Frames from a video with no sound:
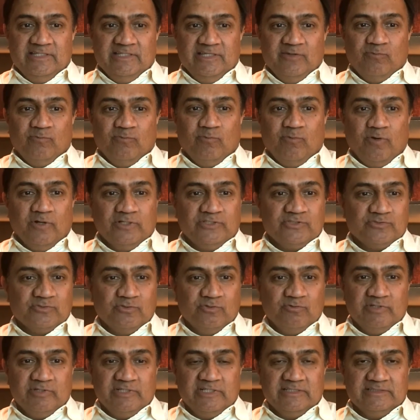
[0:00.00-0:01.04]
They
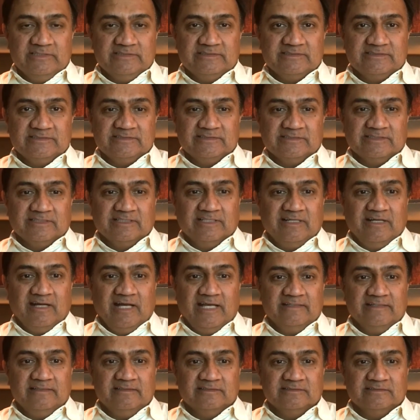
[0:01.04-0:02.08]
watch over us,
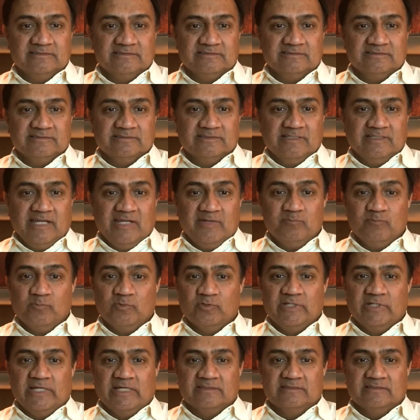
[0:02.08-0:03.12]
guide us,
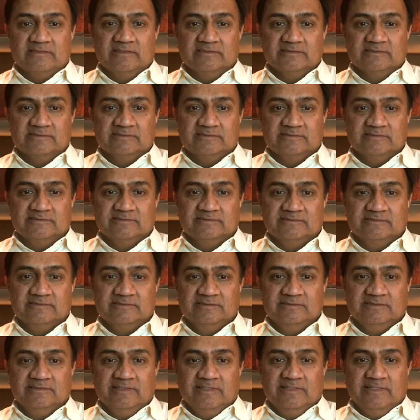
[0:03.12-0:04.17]
and protect us.